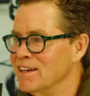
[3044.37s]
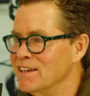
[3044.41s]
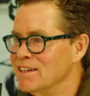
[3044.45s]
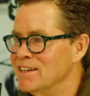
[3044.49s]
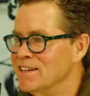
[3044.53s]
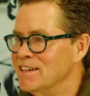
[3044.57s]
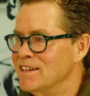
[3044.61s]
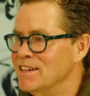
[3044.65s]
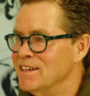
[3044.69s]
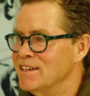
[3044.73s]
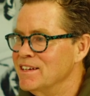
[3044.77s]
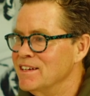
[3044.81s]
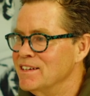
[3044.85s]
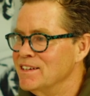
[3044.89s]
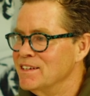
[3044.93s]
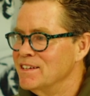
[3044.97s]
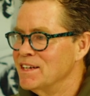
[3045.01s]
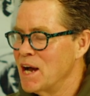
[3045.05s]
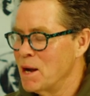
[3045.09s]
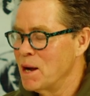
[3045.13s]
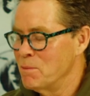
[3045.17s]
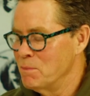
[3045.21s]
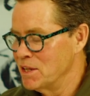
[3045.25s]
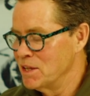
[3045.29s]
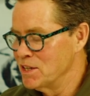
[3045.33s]
almost, it
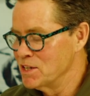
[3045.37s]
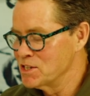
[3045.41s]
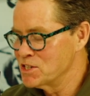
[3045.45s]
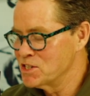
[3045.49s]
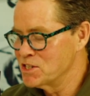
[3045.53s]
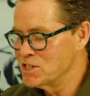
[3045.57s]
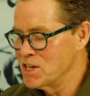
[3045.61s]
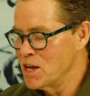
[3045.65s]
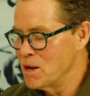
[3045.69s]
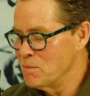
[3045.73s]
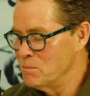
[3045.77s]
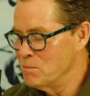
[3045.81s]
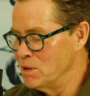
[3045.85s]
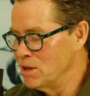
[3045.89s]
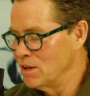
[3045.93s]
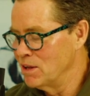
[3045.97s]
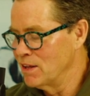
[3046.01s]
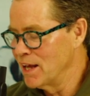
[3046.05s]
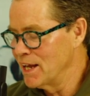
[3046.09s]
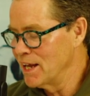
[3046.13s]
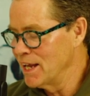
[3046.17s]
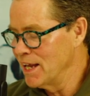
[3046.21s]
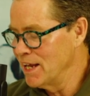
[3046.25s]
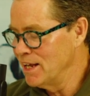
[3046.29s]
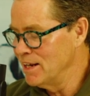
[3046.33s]
food I'm level. On the step mill.
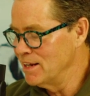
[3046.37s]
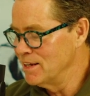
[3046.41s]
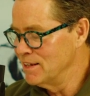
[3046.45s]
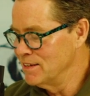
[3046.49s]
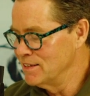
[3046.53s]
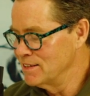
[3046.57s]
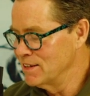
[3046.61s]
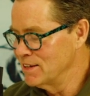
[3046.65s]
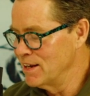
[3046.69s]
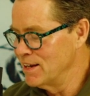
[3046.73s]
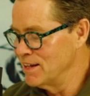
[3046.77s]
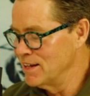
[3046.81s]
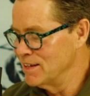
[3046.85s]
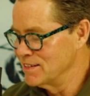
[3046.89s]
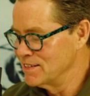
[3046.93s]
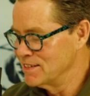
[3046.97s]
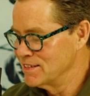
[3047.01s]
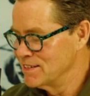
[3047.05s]
I hate it. Yeah, yeah. I'm